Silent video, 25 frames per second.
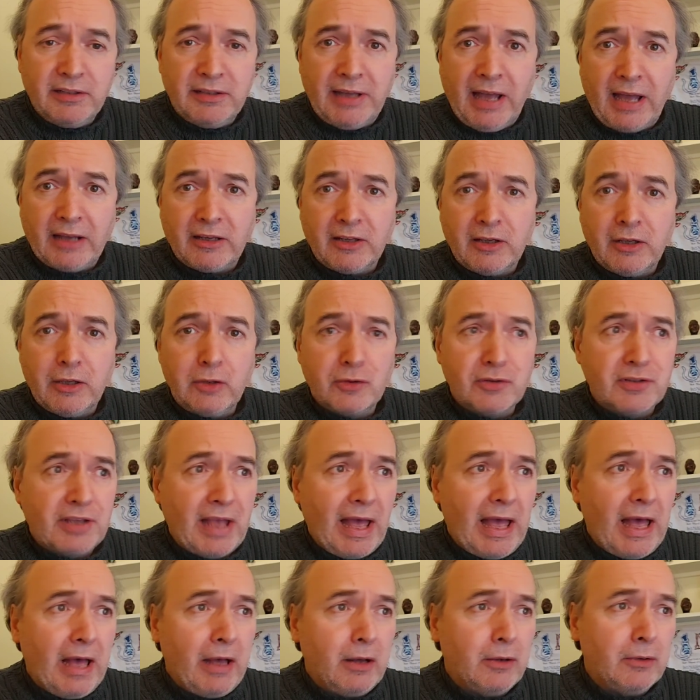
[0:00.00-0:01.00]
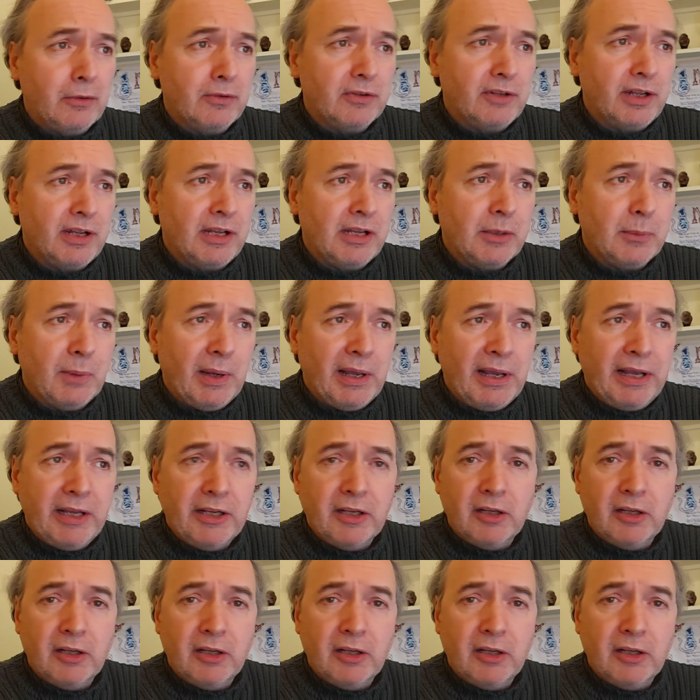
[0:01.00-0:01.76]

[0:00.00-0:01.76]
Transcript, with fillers: It had no sound anyway,